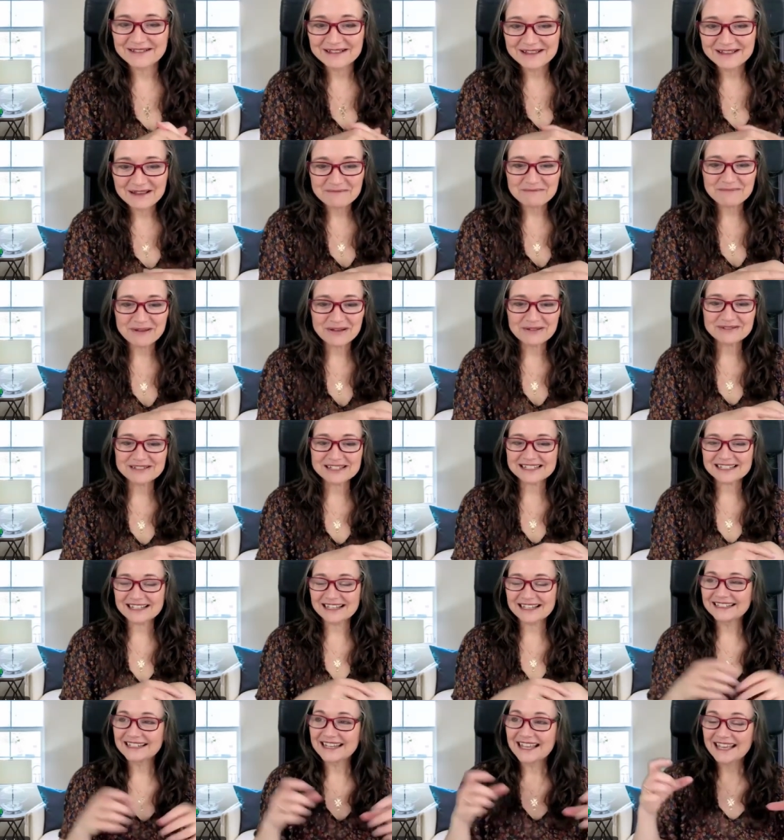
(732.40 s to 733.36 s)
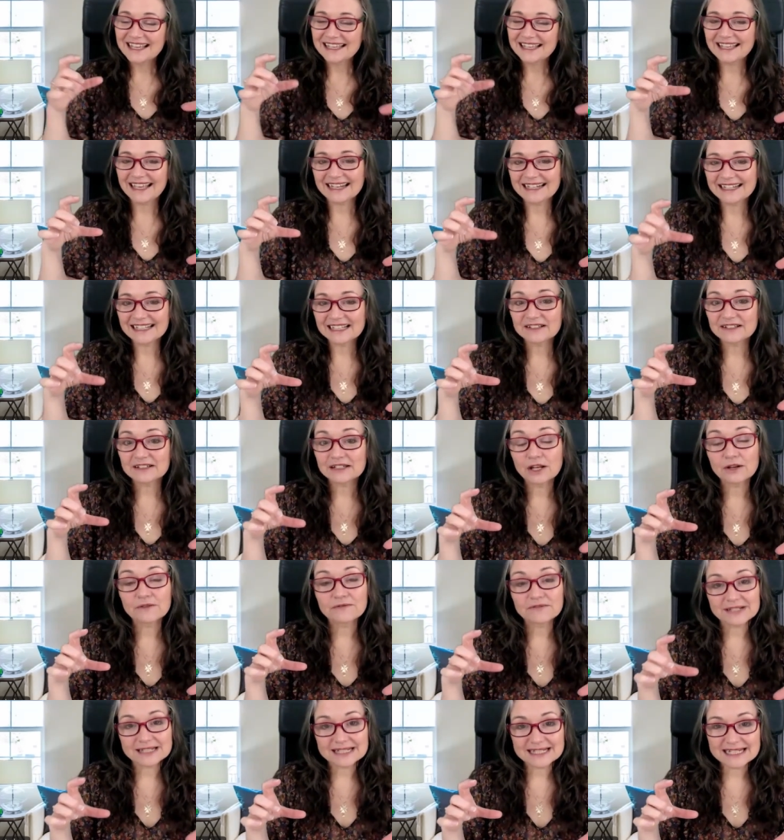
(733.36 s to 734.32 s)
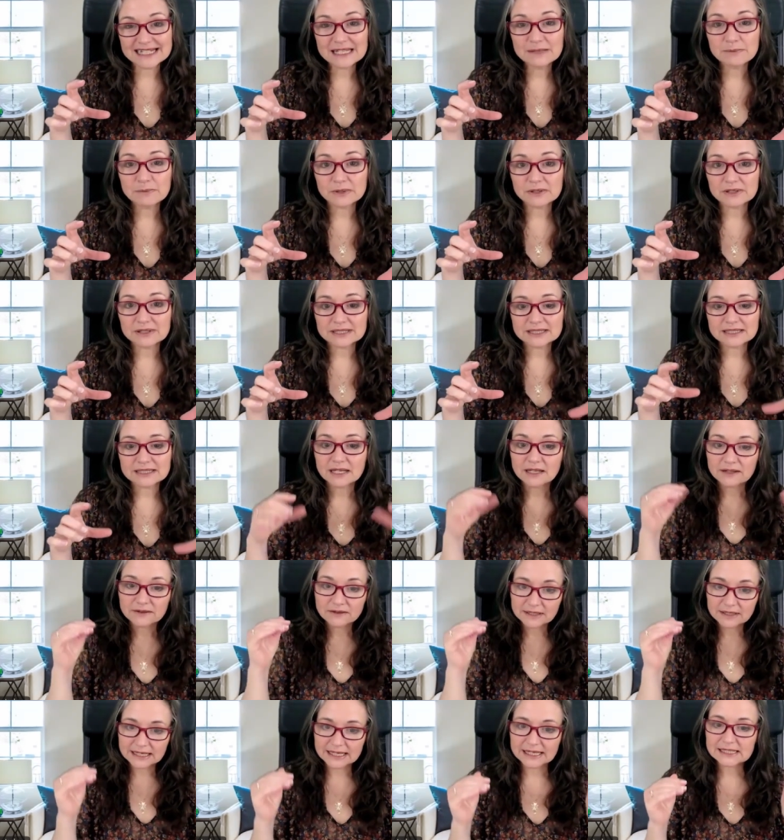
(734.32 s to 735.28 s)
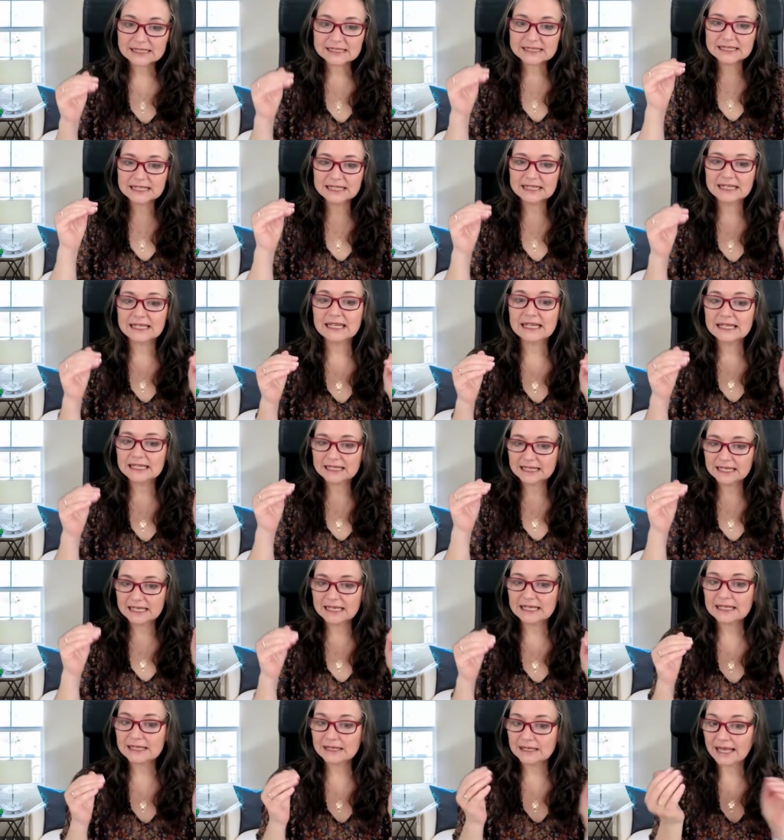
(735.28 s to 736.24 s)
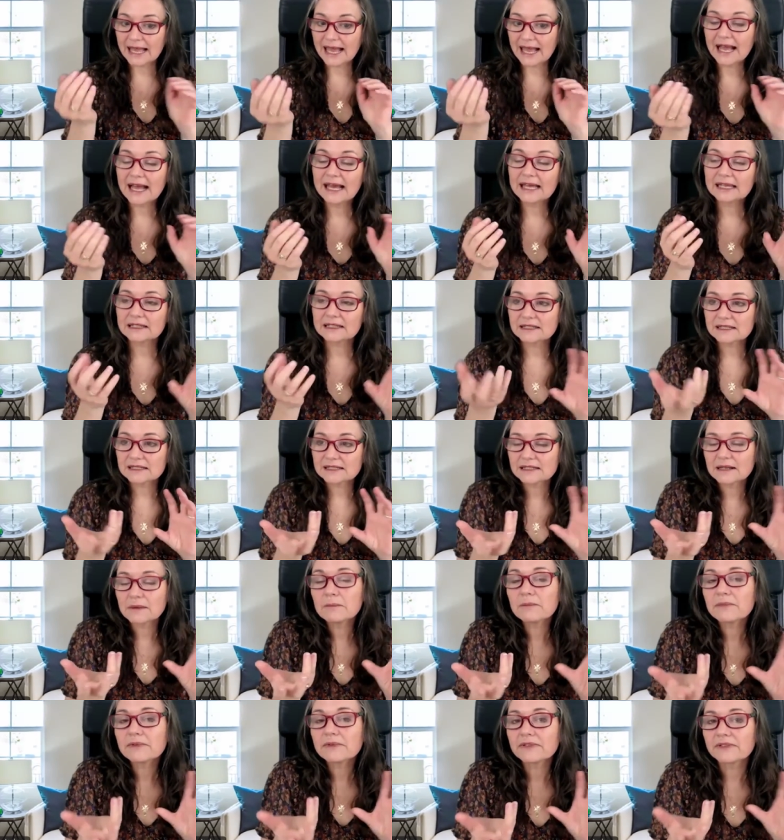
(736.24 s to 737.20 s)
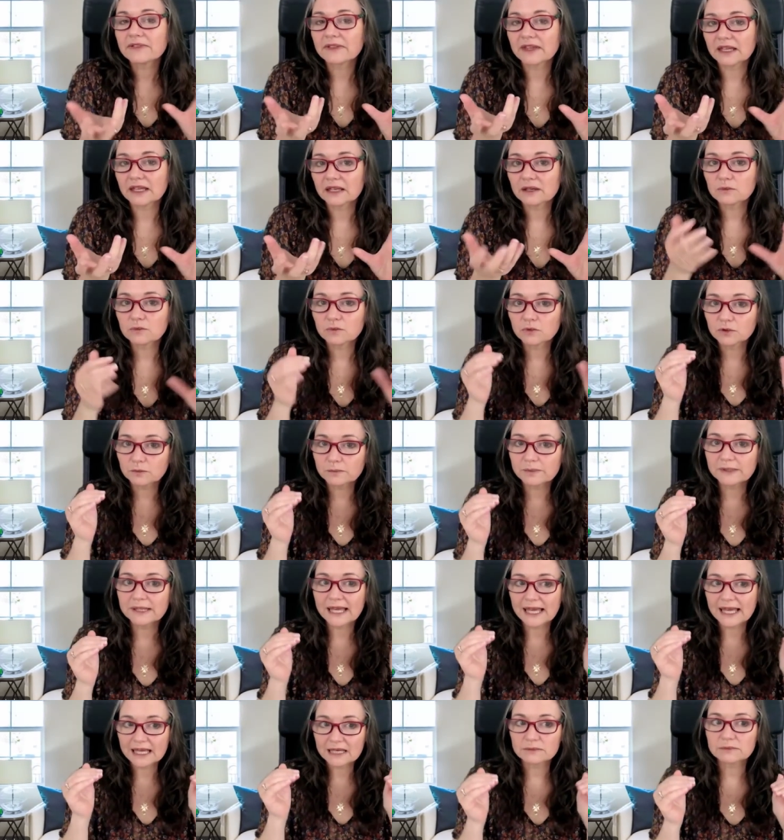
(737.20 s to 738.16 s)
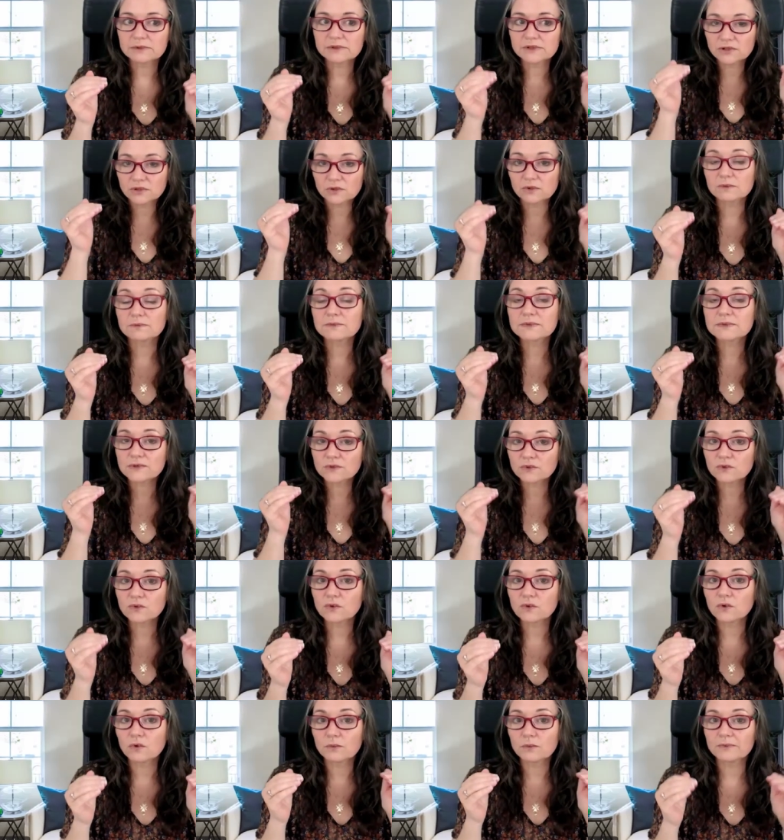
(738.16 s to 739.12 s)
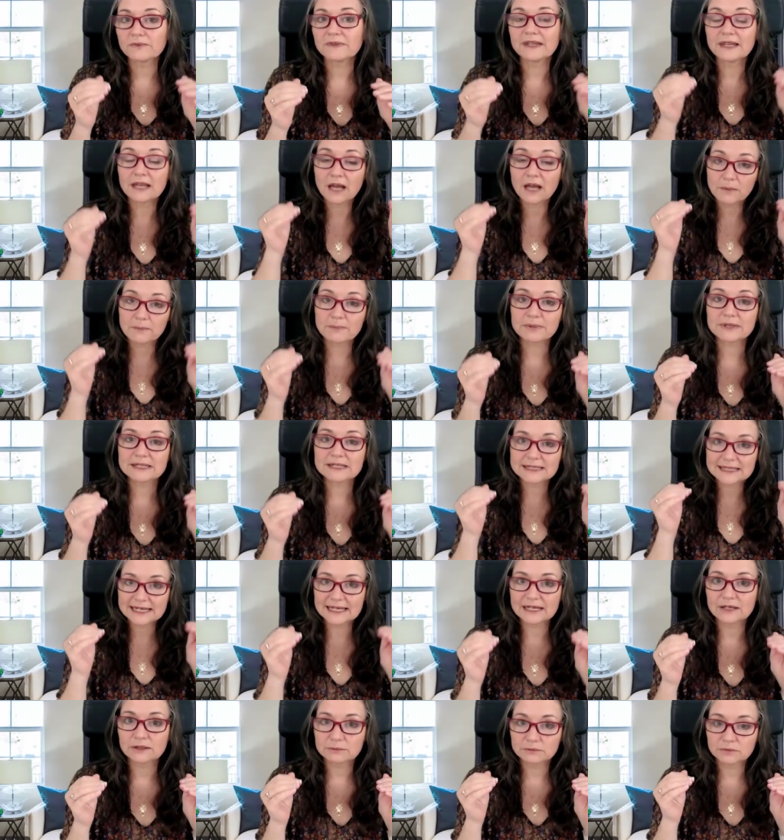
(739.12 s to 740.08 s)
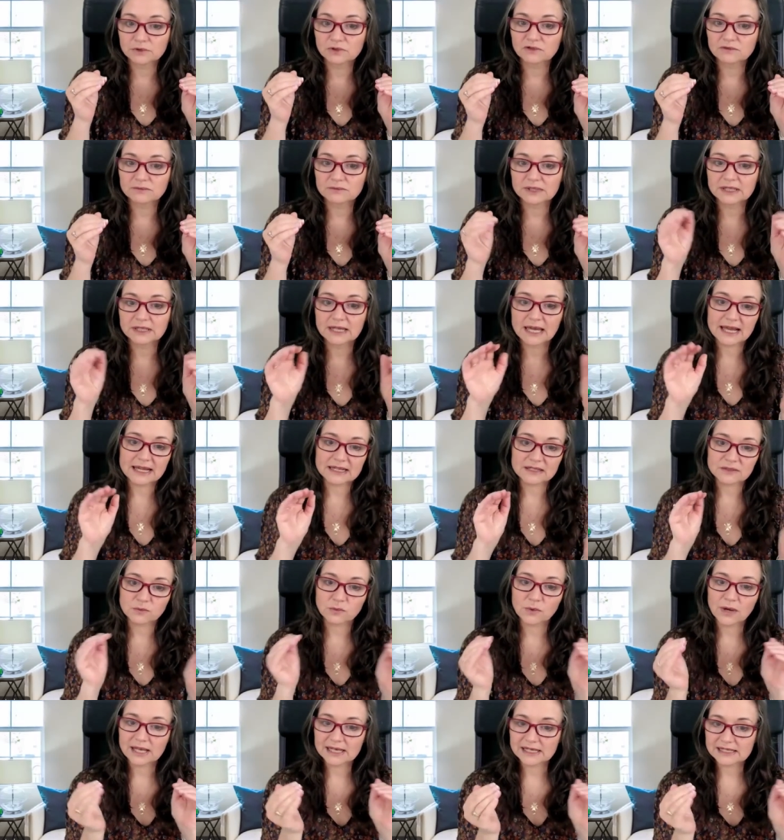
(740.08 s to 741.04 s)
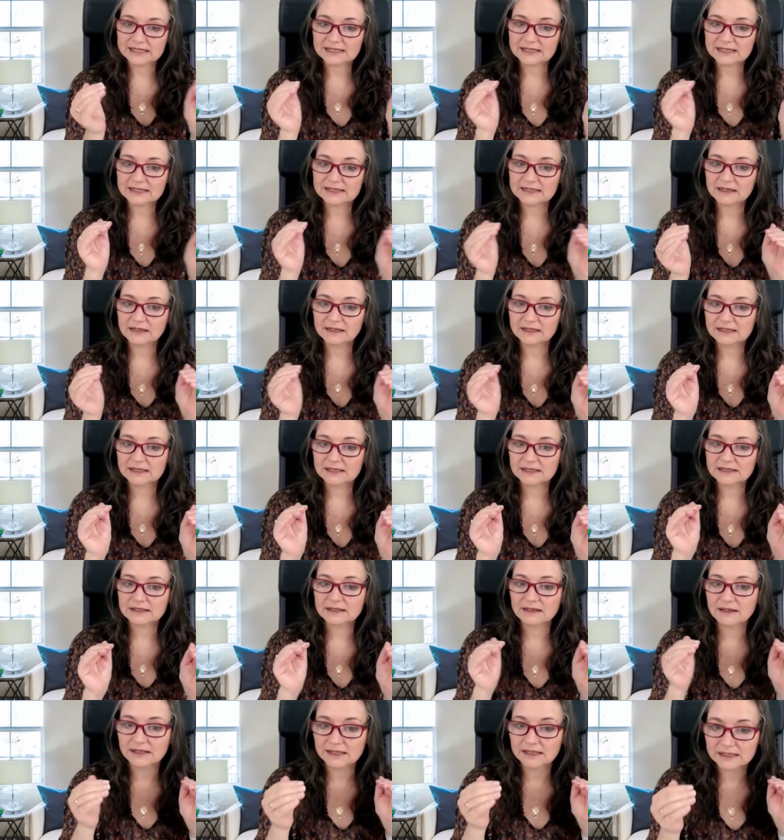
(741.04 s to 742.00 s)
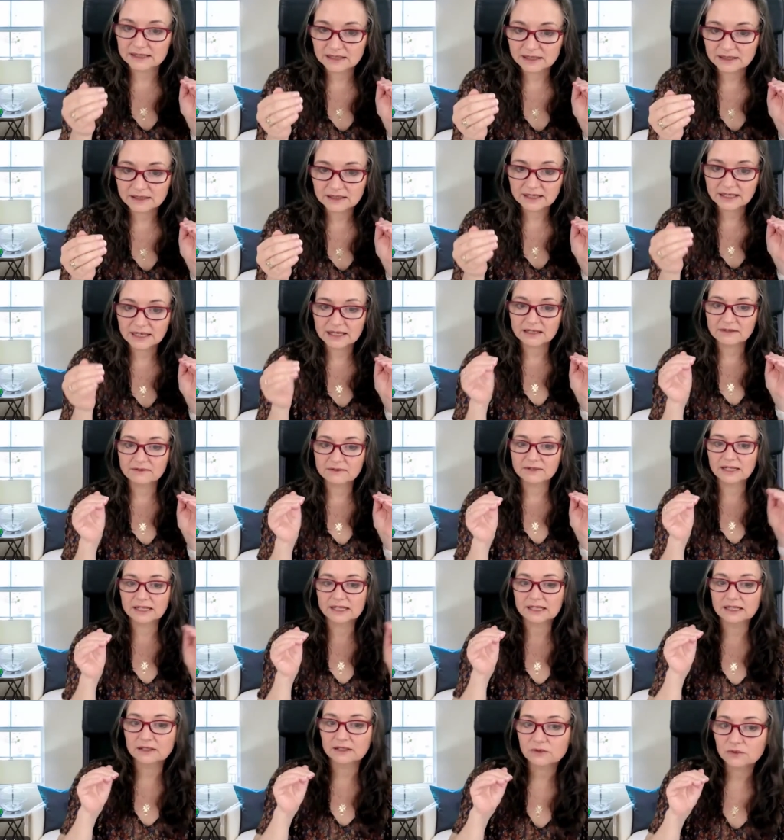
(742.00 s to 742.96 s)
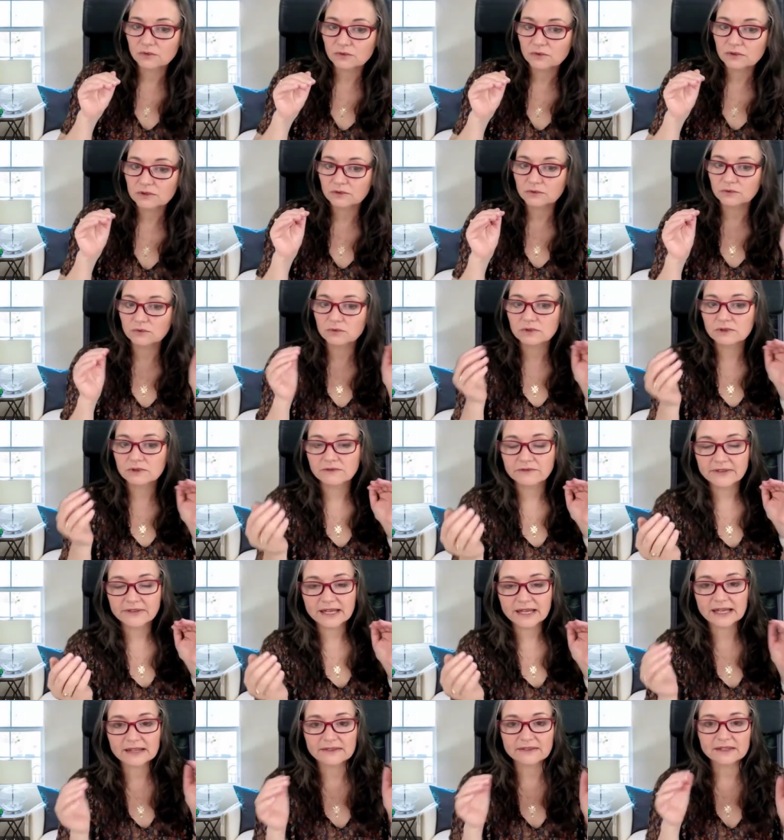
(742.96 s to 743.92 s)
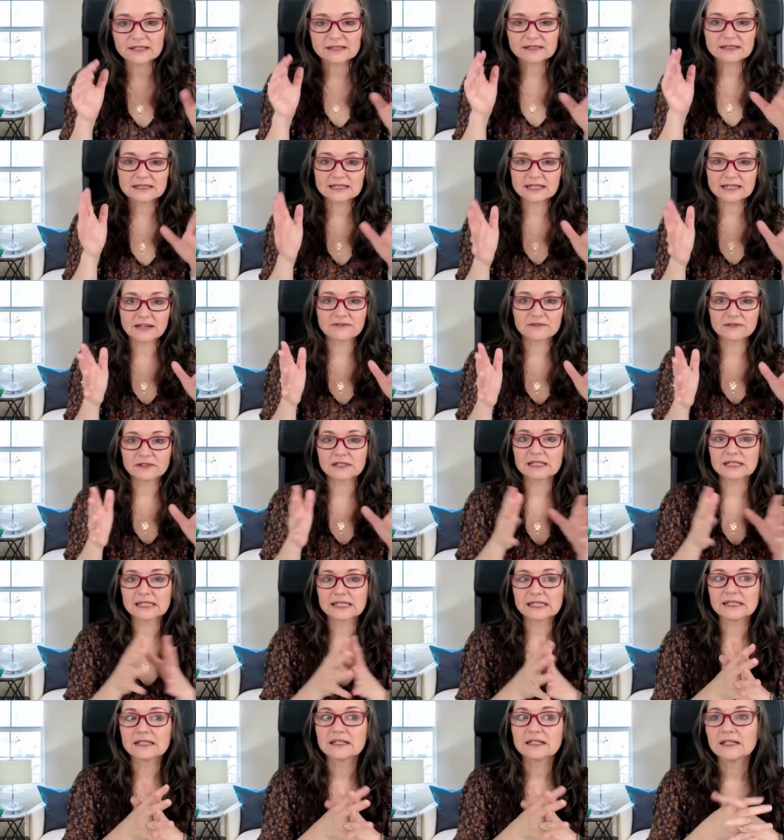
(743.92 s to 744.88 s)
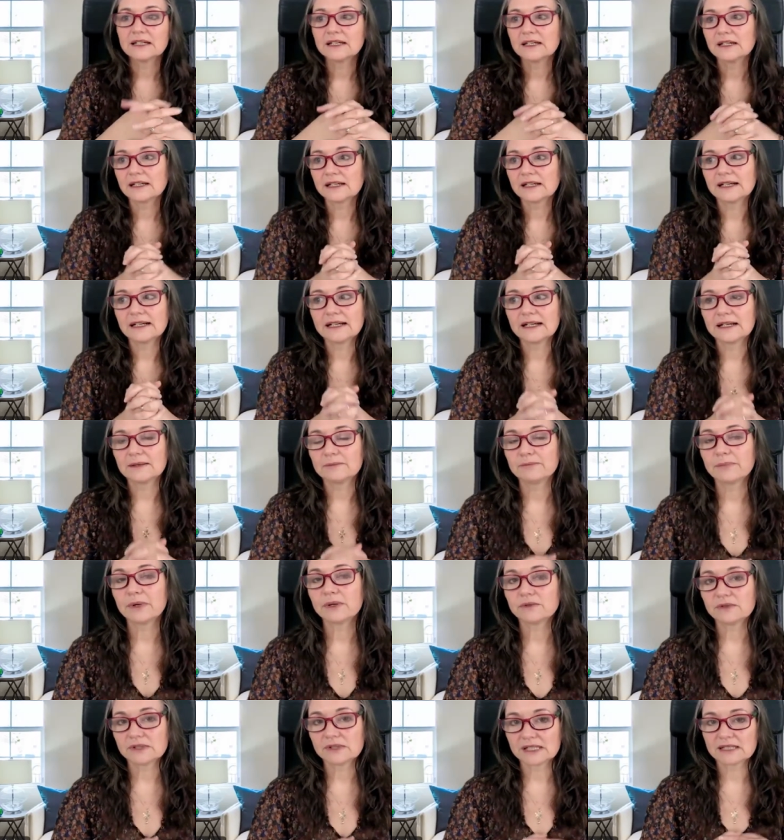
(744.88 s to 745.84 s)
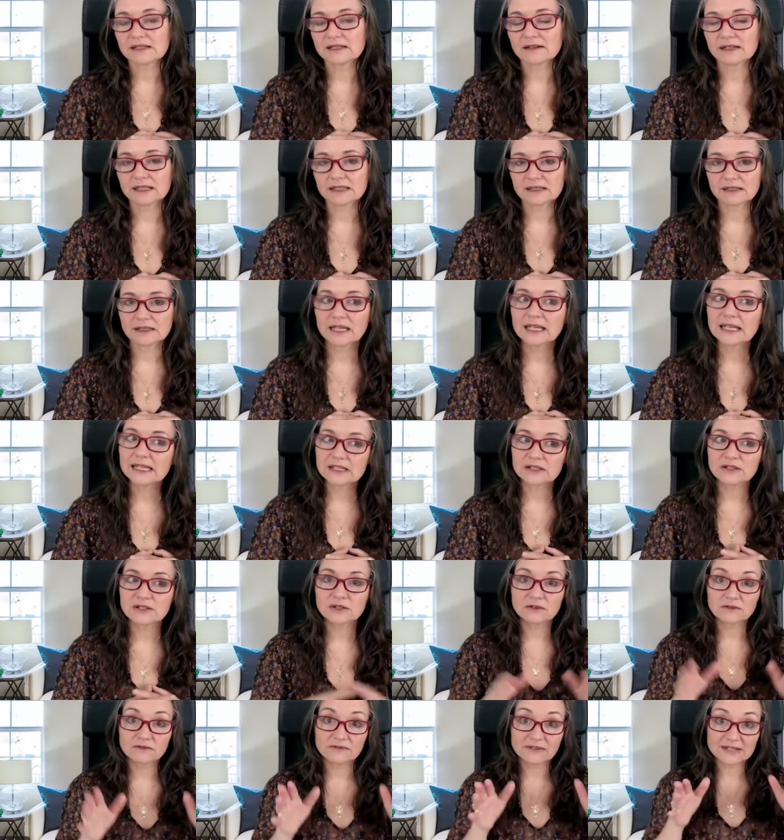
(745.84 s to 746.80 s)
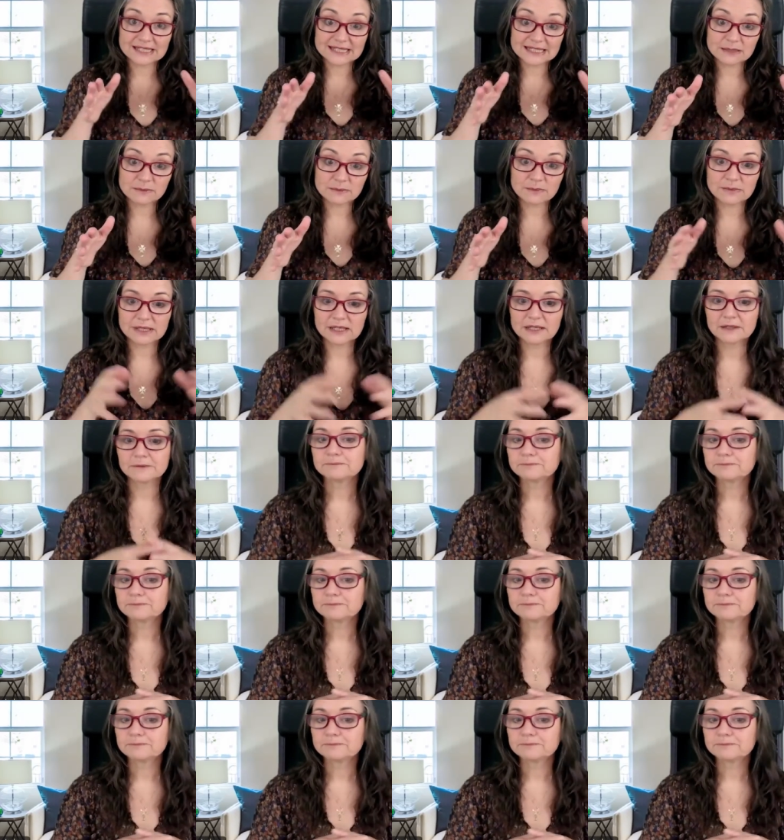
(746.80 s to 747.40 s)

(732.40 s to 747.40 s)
Boat design, getting, you know, for sleepers, that actually it can, something will be able to absorb the up and down movement as well as the side to side and the kind of like all of that. That's definitely boat design into vestibular.